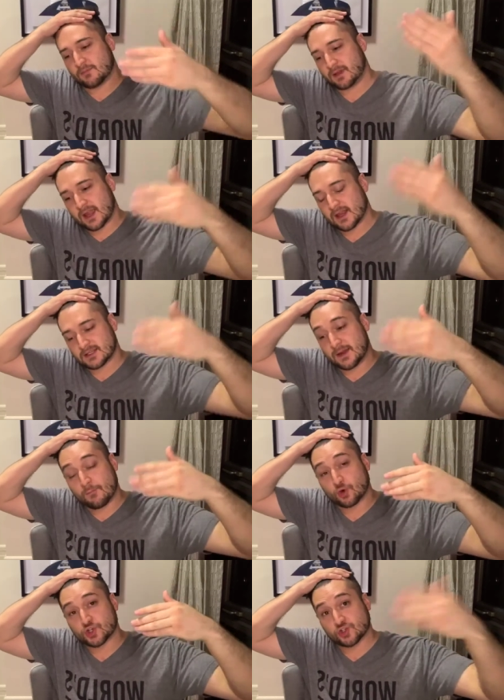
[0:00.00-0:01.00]
began to get
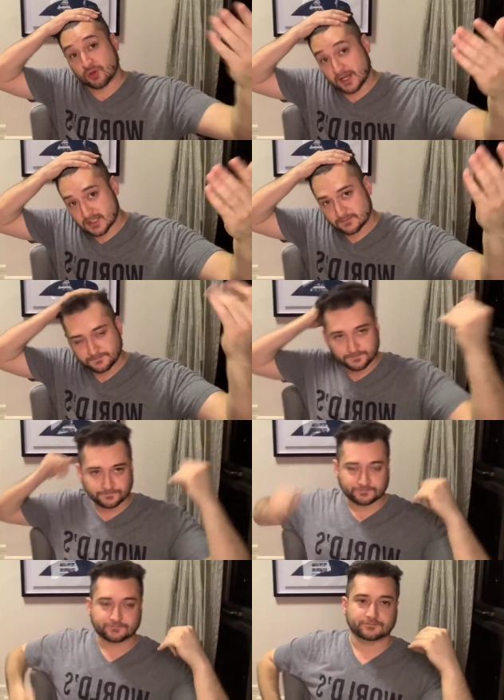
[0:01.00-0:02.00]
more strict.
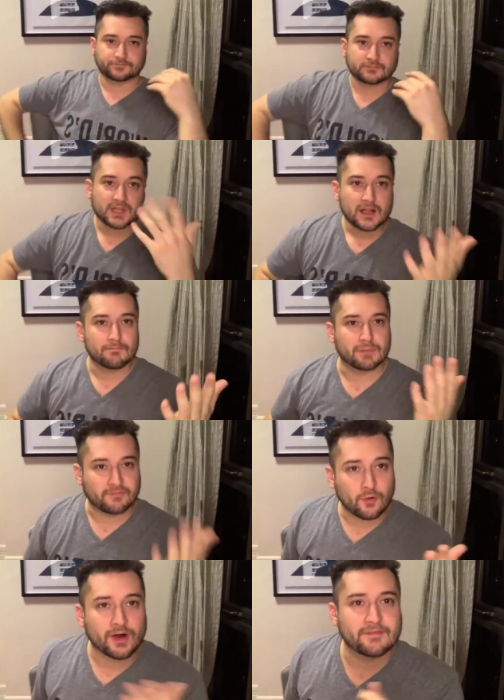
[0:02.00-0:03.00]

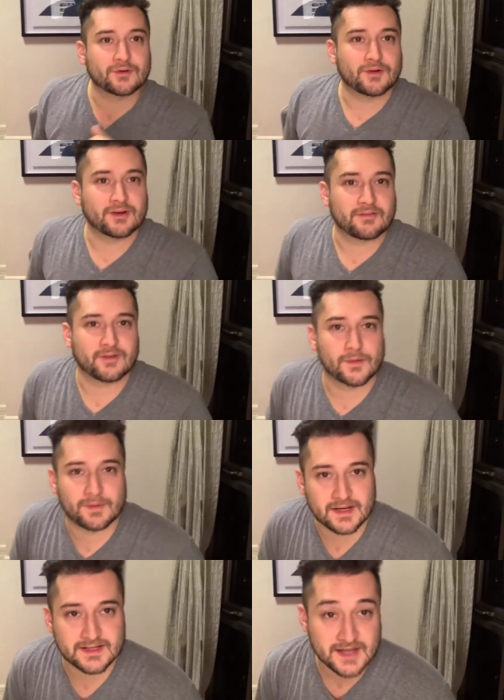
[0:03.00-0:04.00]
Before I flew here to
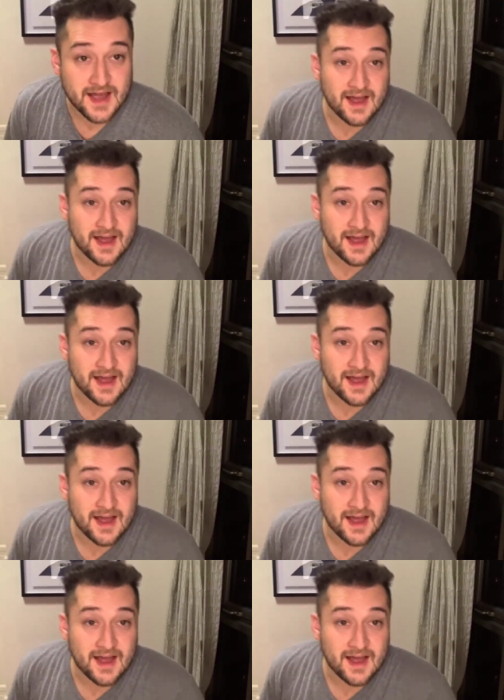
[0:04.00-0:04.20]
Philippines,